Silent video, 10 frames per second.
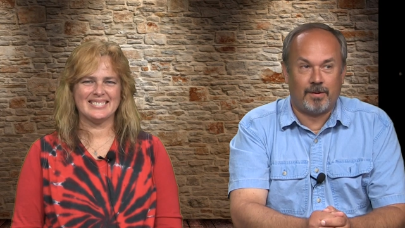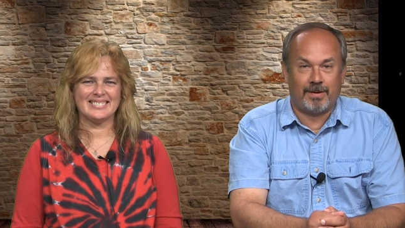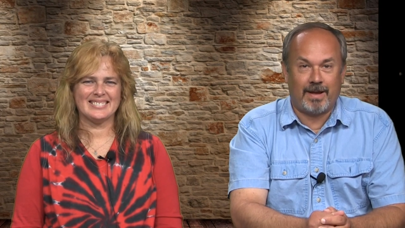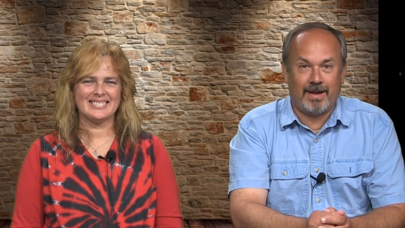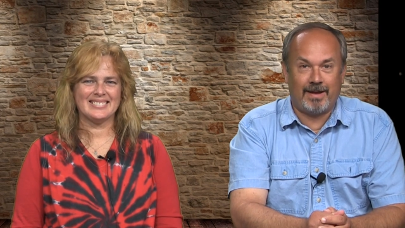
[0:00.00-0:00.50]

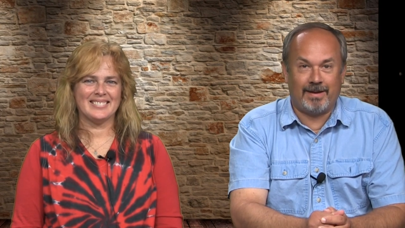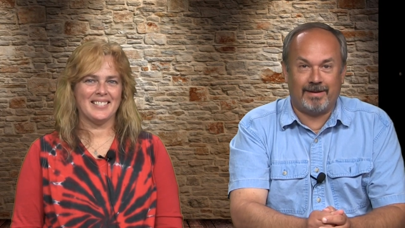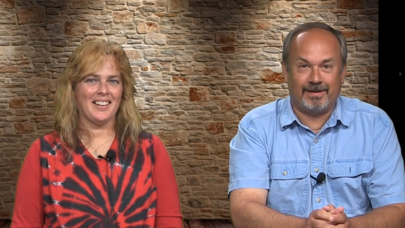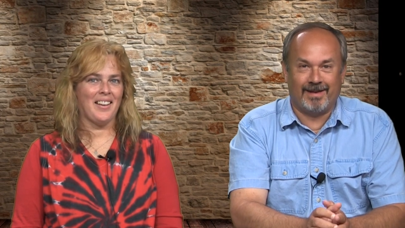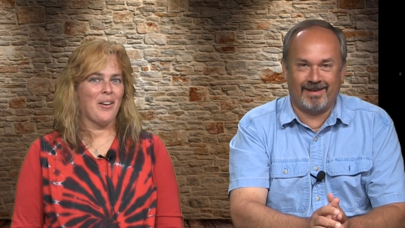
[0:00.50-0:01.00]
Speaker 1: Okay.
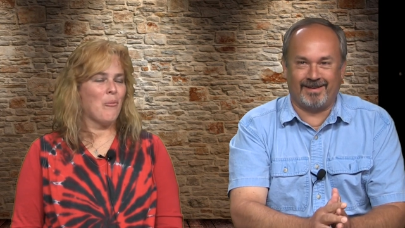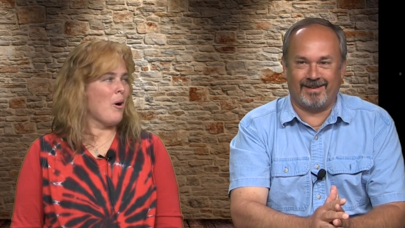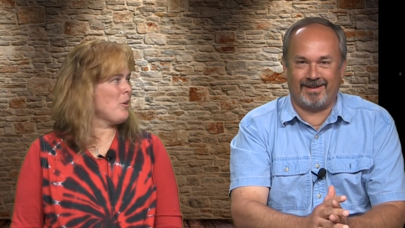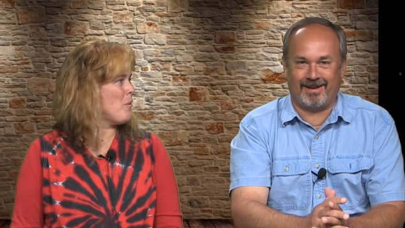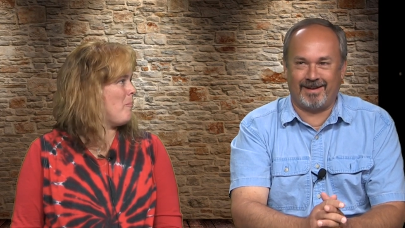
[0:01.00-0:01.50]

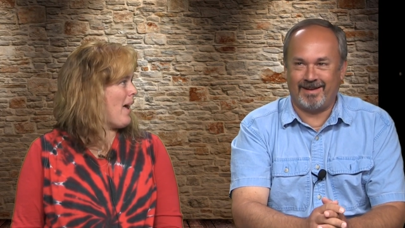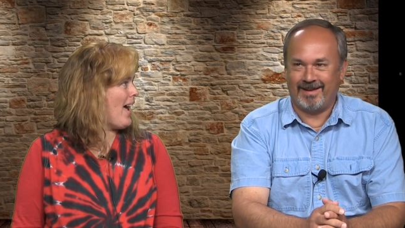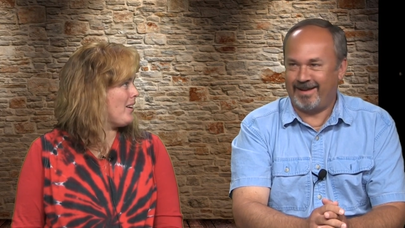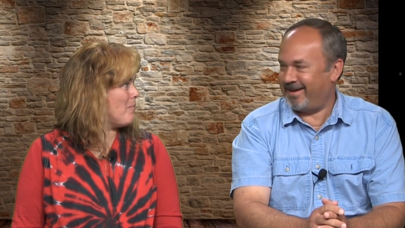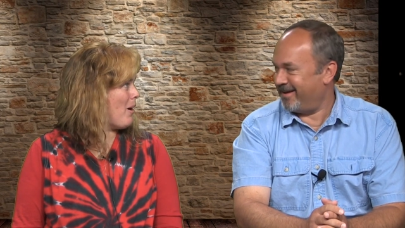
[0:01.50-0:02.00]
Speaker 2: Welcome
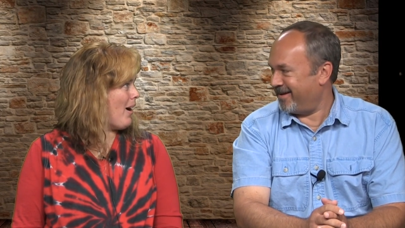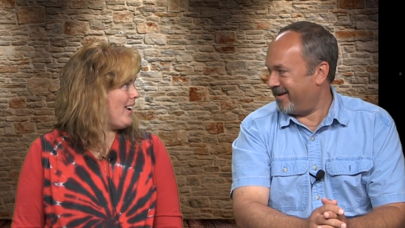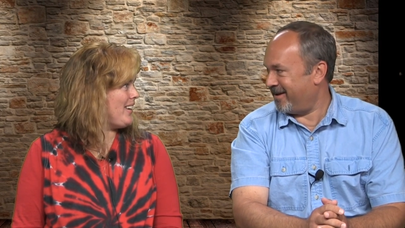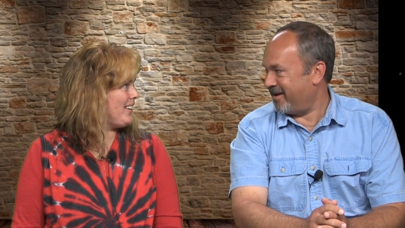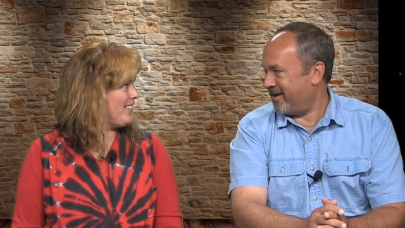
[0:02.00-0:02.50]
back,
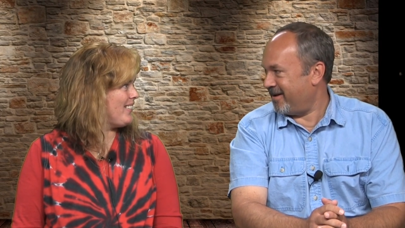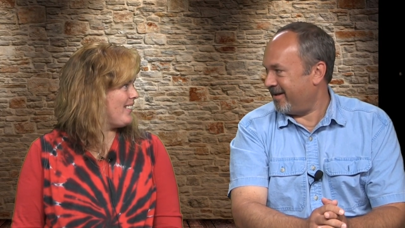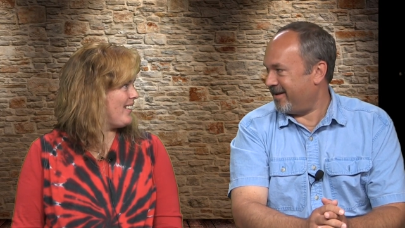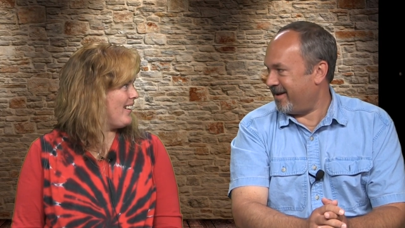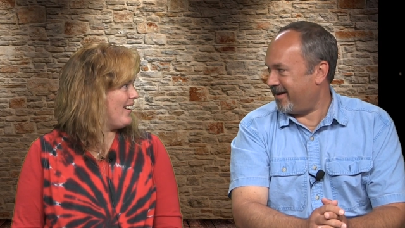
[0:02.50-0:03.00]
Mike.
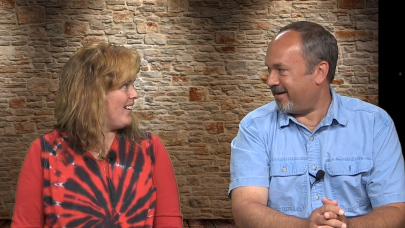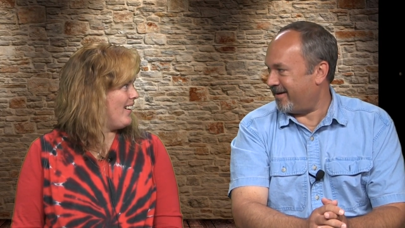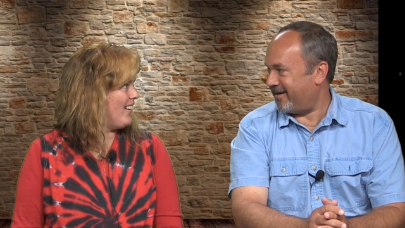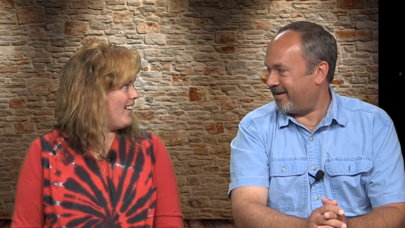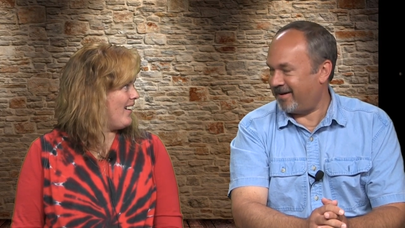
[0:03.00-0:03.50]

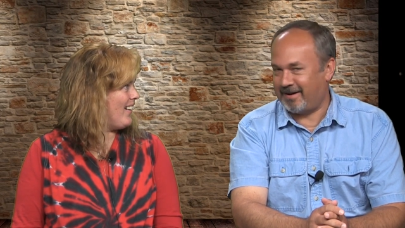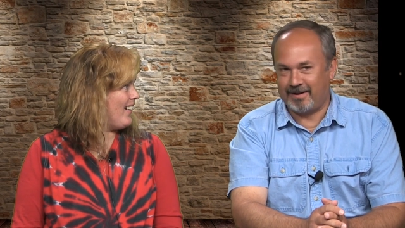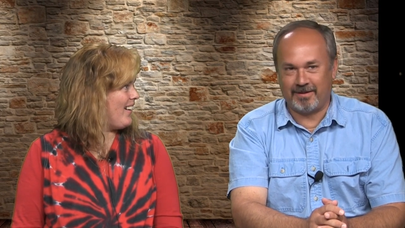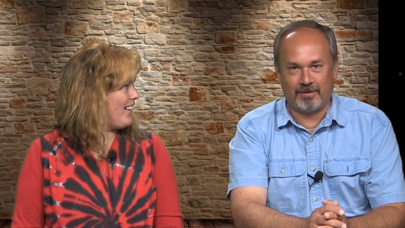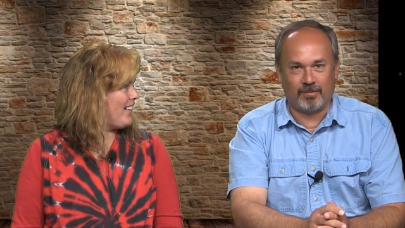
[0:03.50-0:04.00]
Speaker 1: Yeah, I
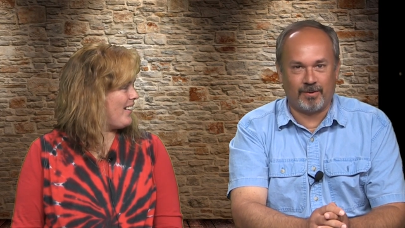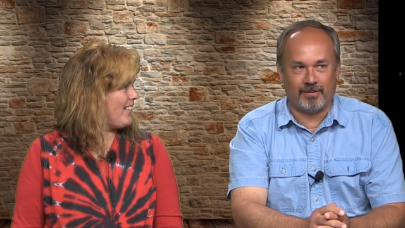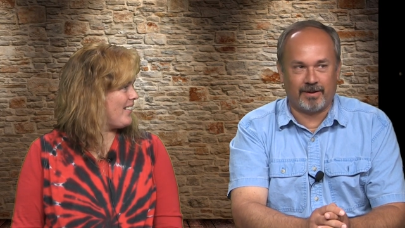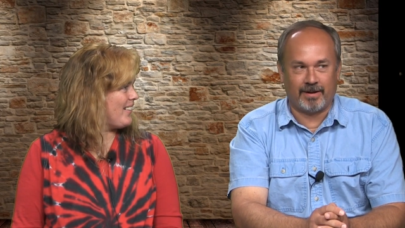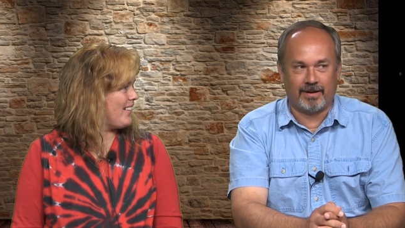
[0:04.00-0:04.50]
think we're
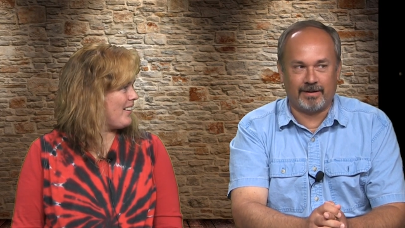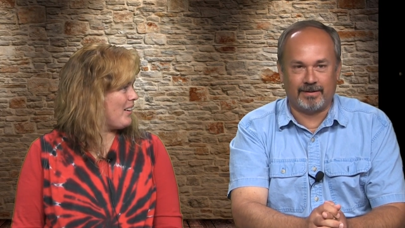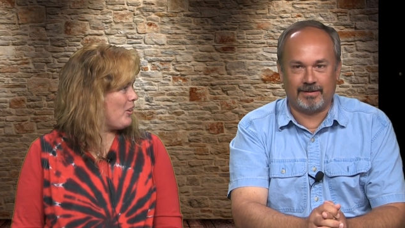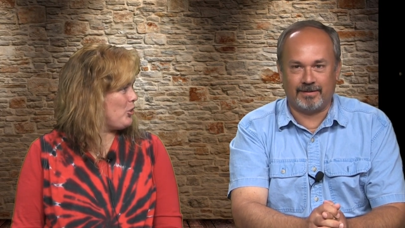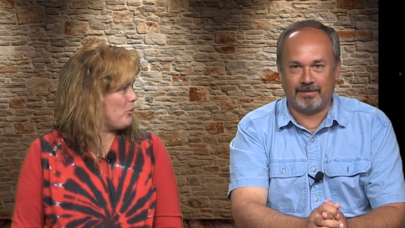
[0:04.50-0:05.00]
okay.
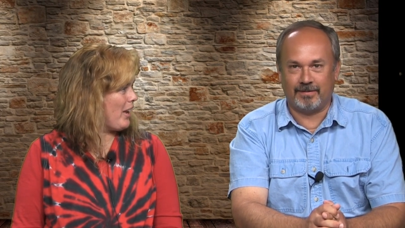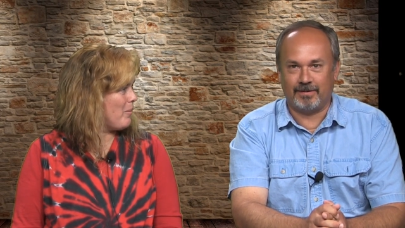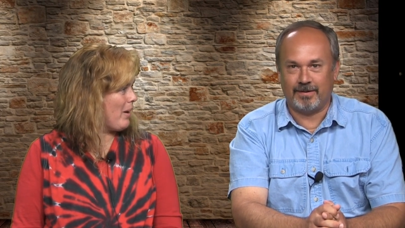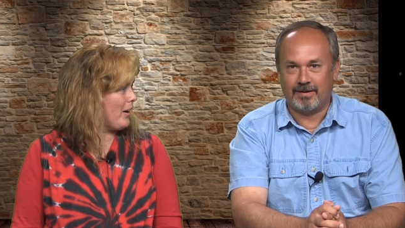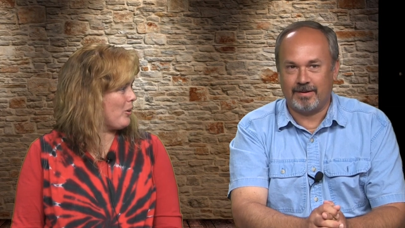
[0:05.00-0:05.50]
Speaker 2: You
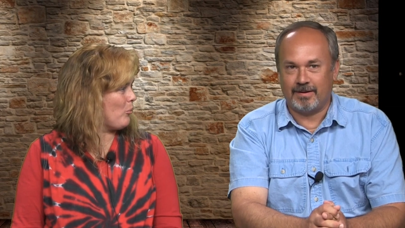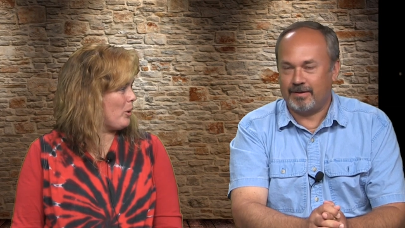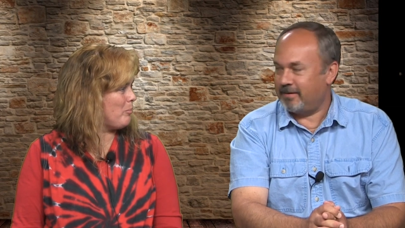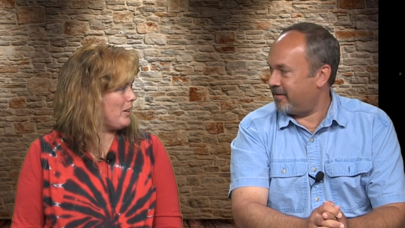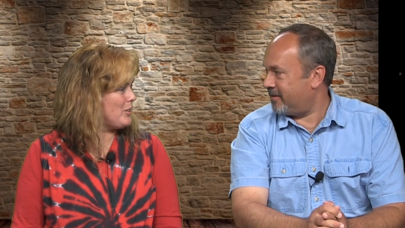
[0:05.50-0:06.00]
came back in
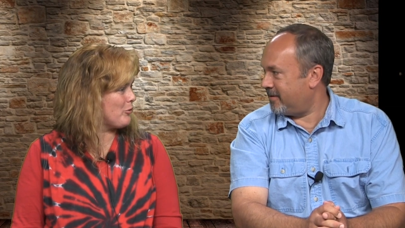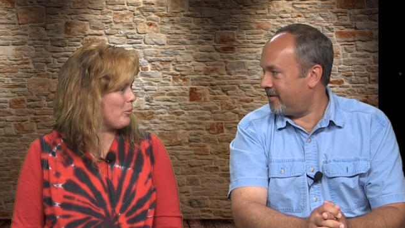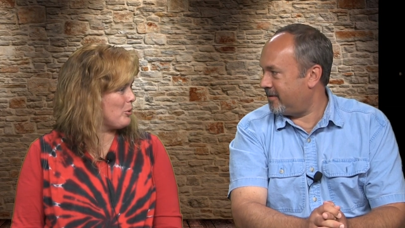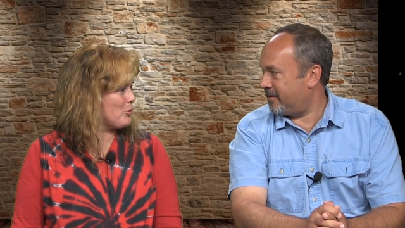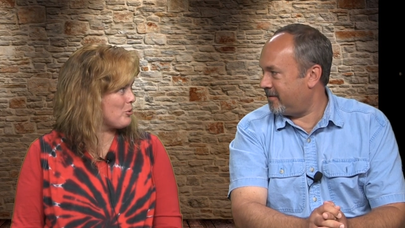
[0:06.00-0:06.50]
one piece
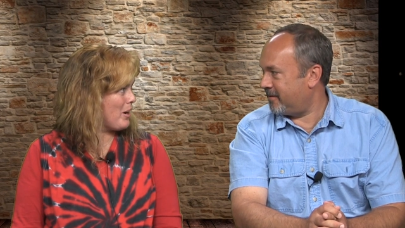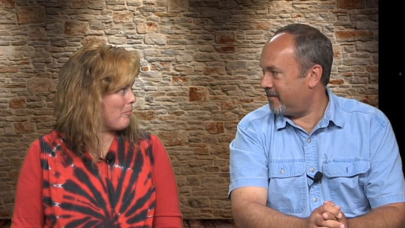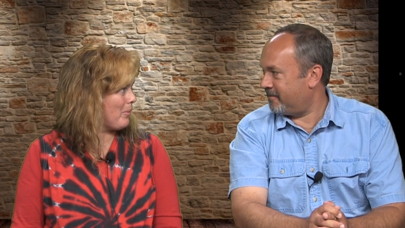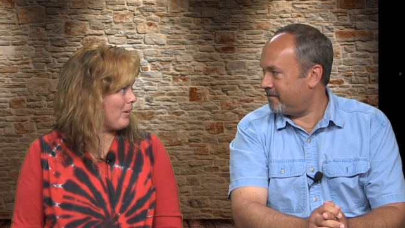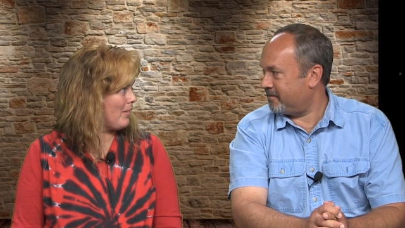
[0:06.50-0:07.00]
from your
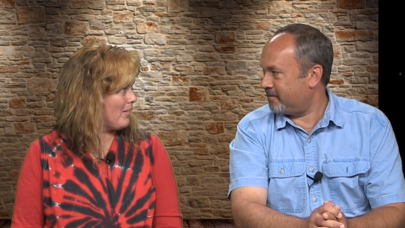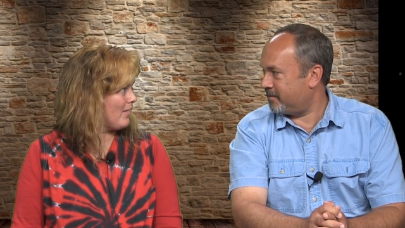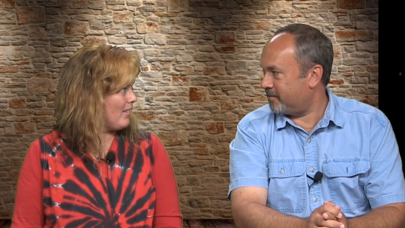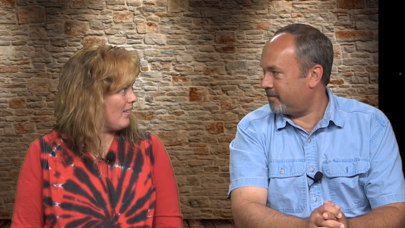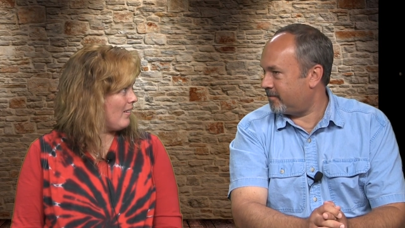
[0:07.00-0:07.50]
trip.
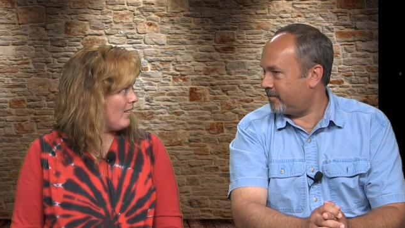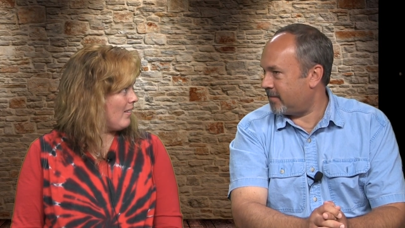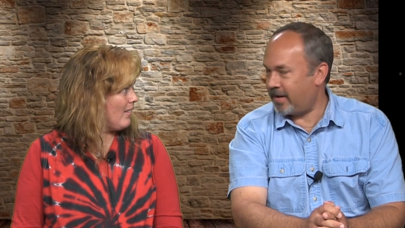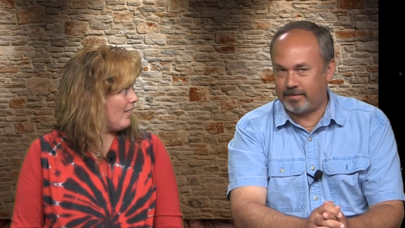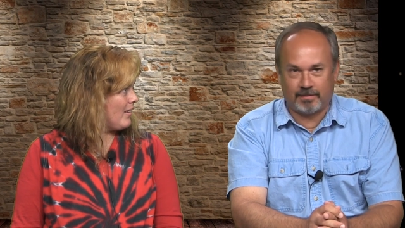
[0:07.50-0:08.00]

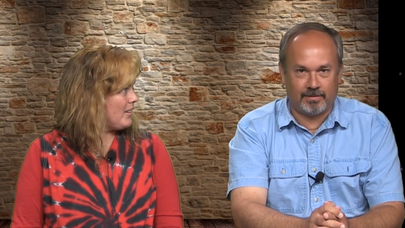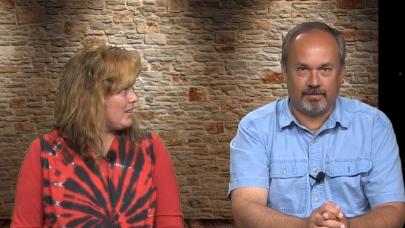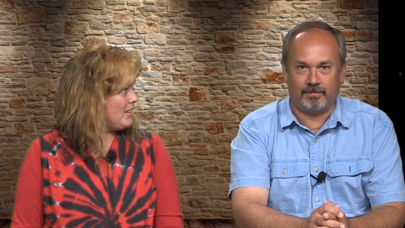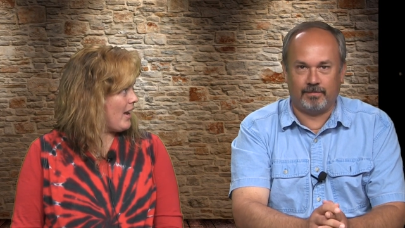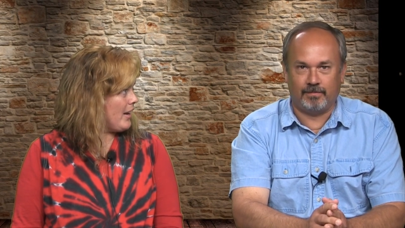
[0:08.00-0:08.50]
Speaker 1: Yes.
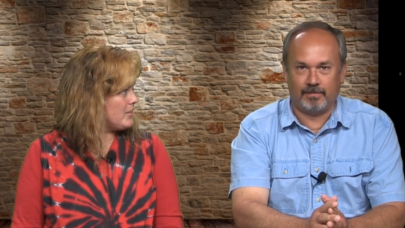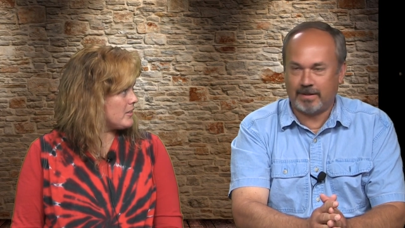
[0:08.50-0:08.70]
Speaker 2: Yes.